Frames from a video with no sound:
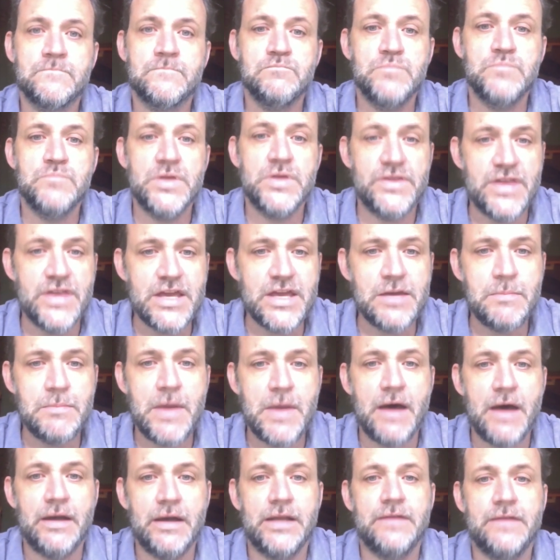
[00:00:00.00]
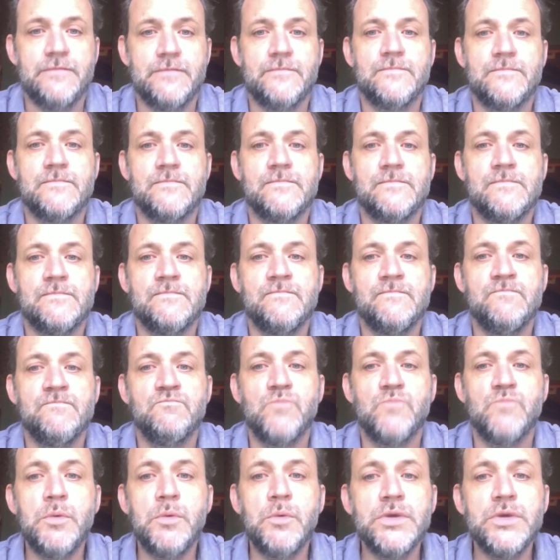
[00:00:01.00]
But think about it.
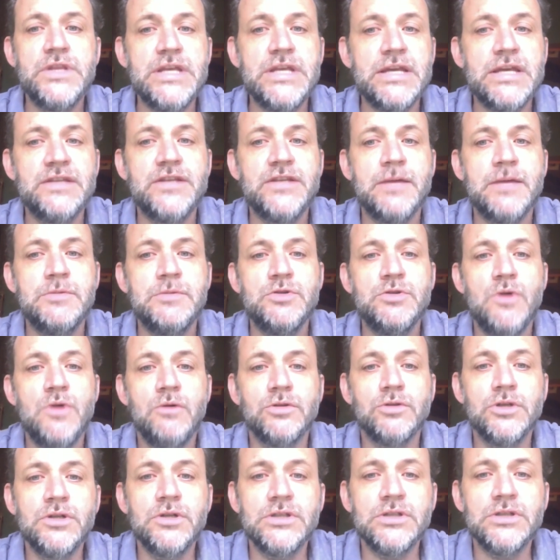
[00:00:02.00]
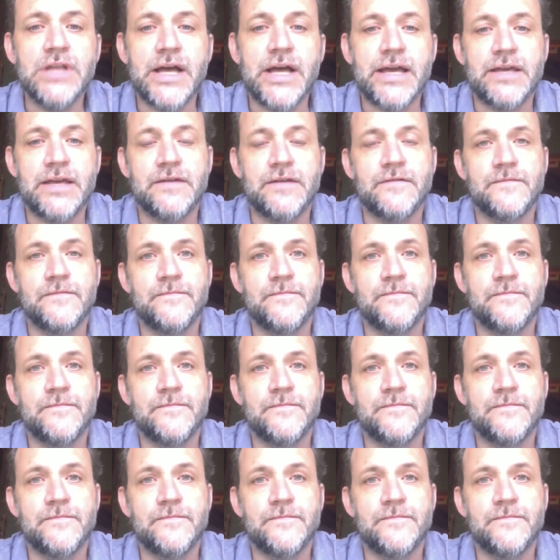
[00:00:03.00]
What would the NWO look like?